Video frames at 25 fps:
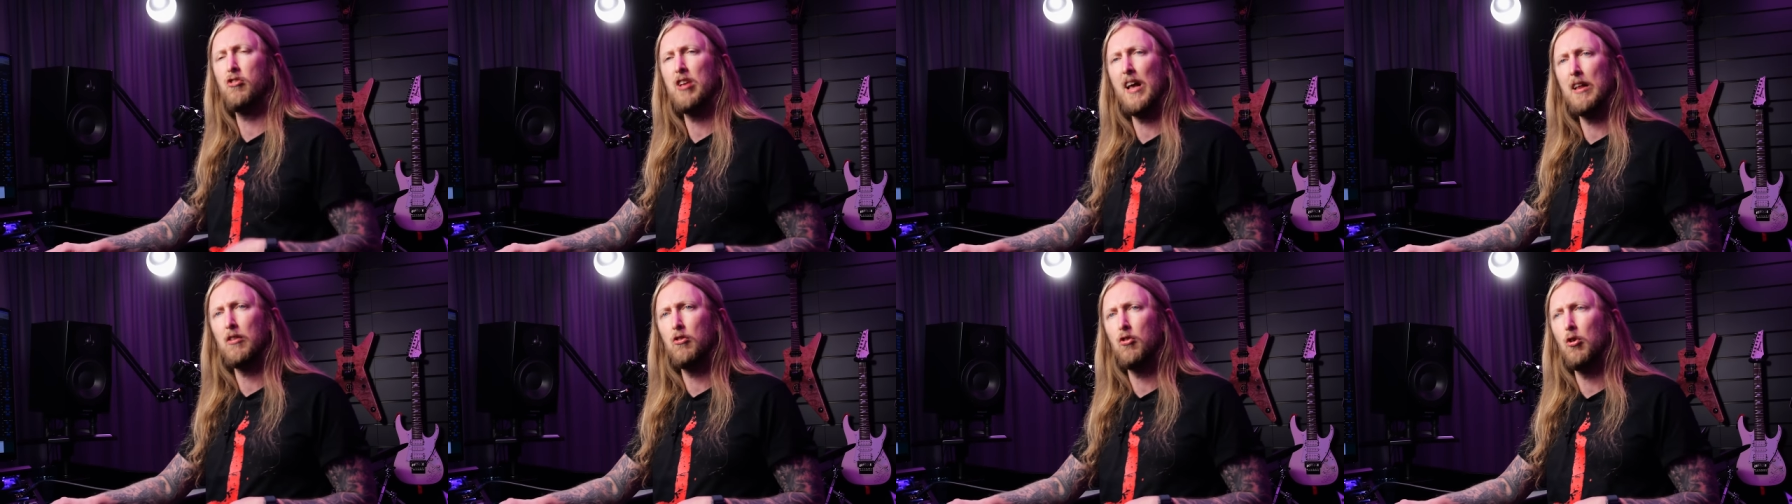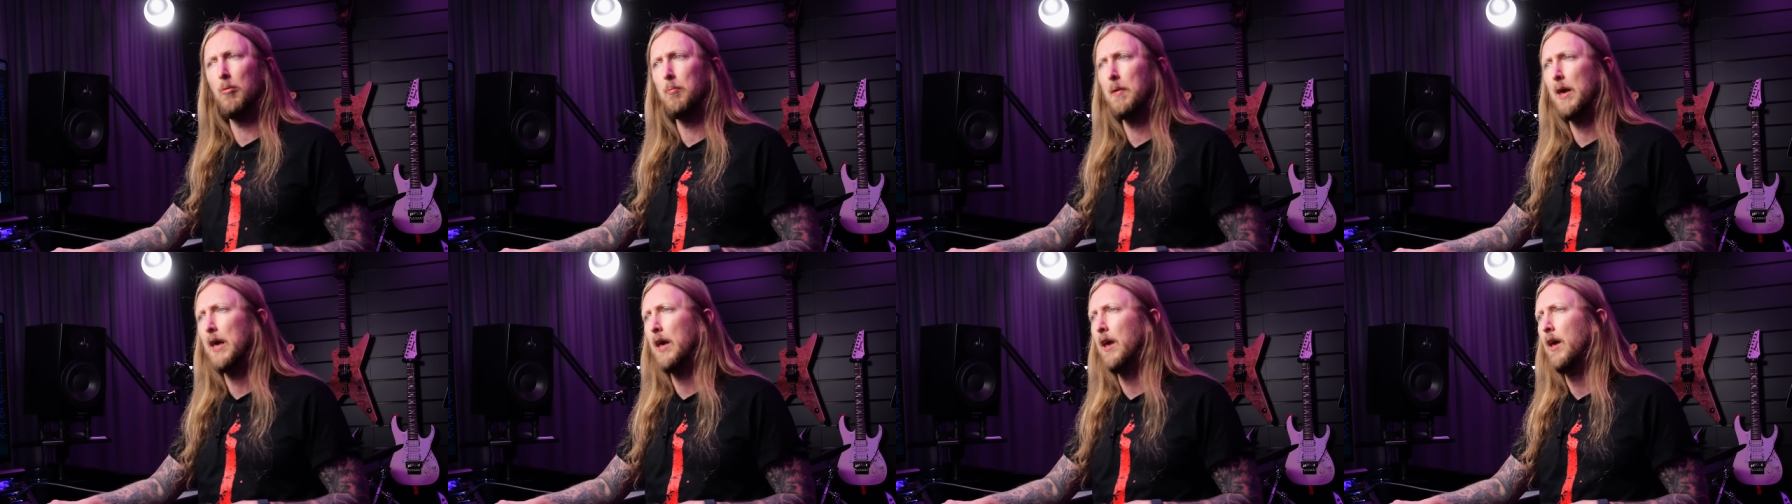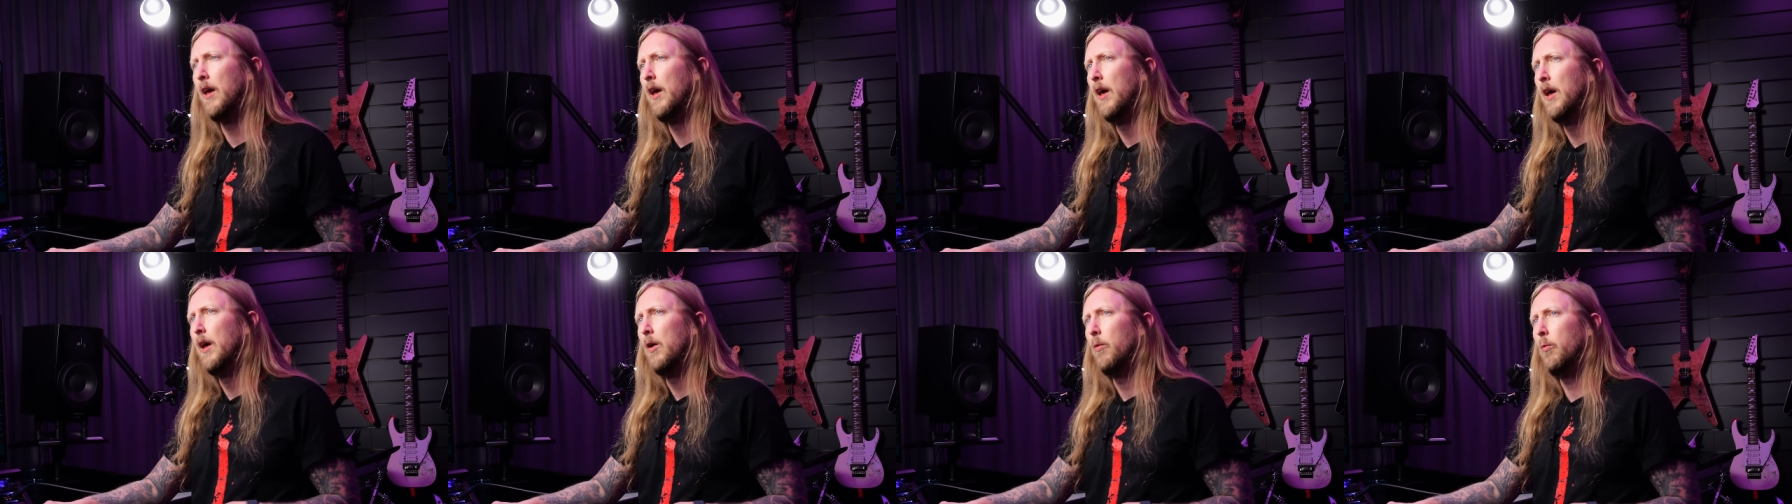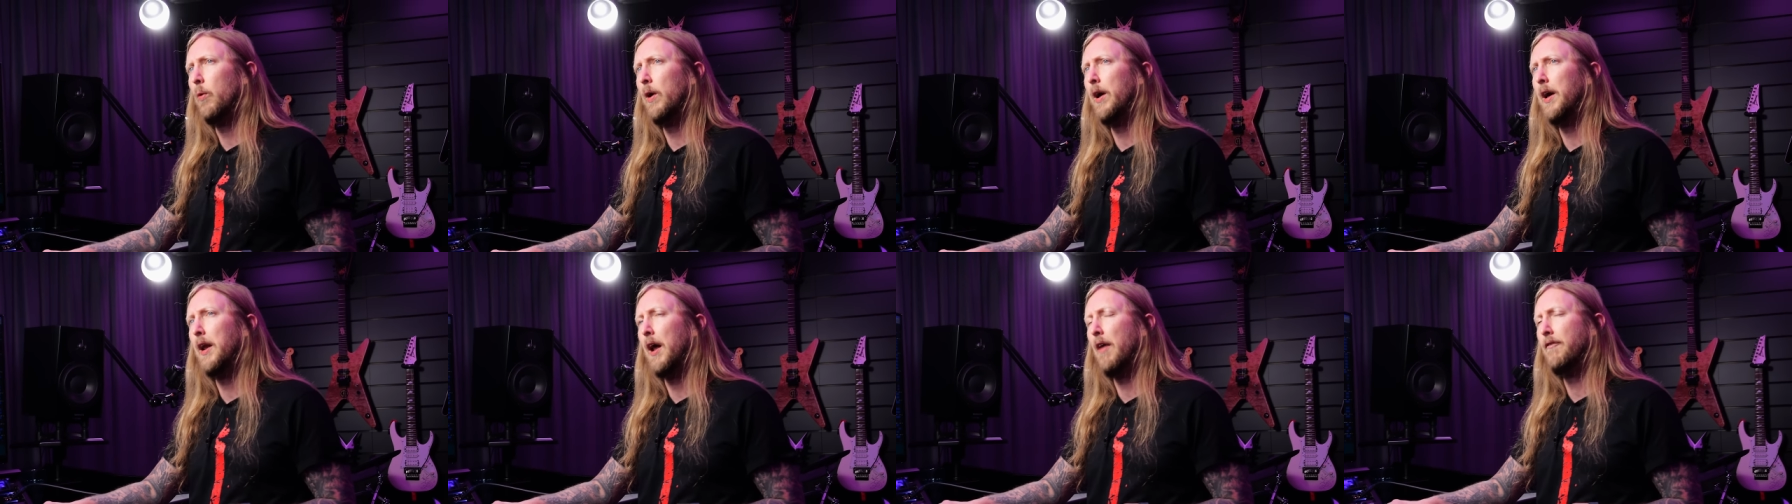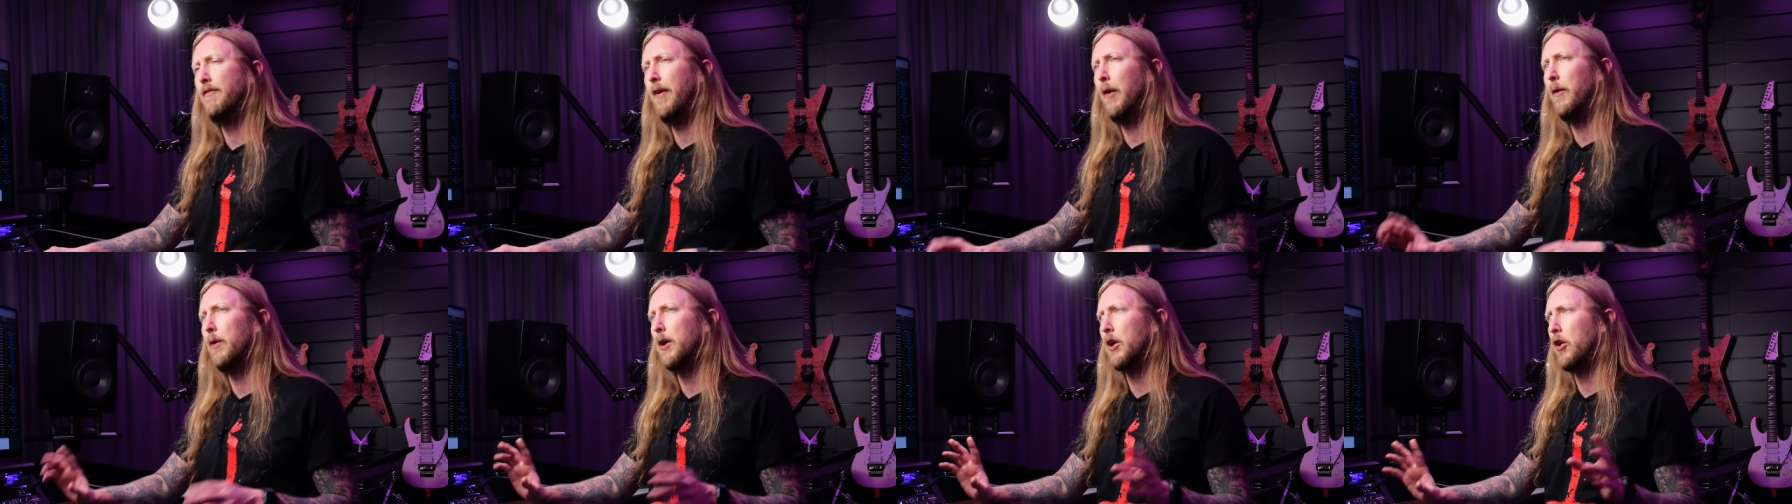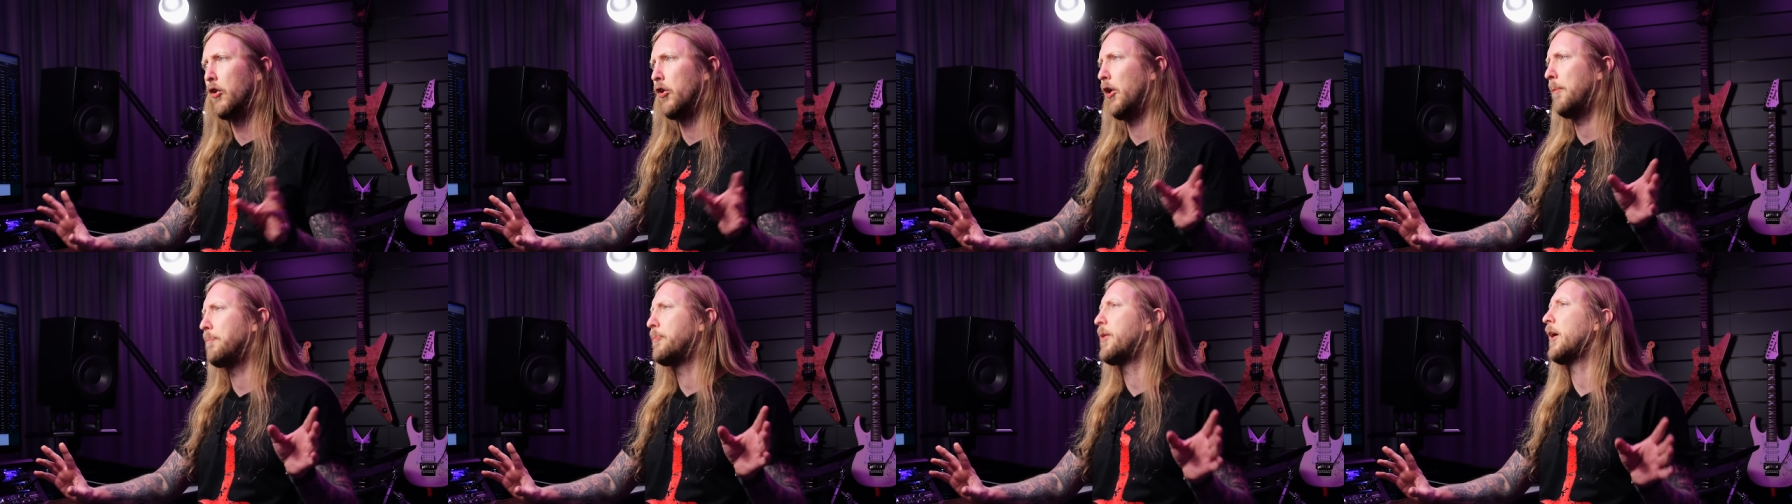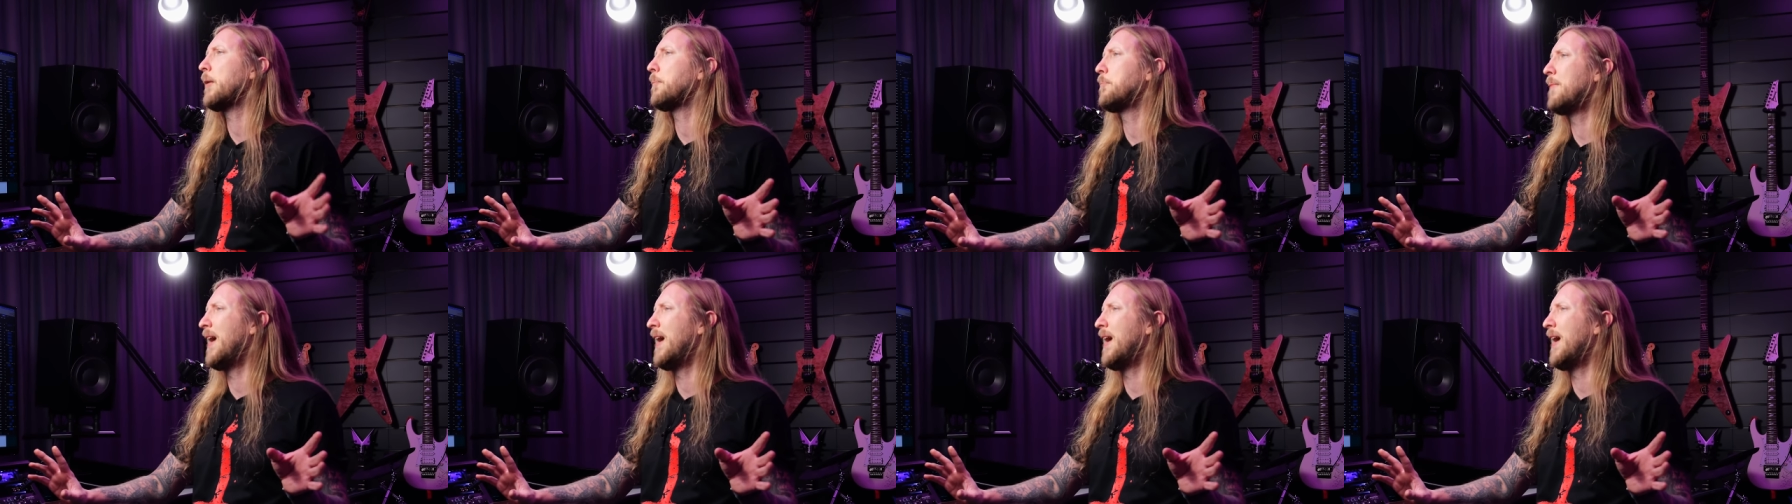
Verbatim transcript: sent to me with a very cryptic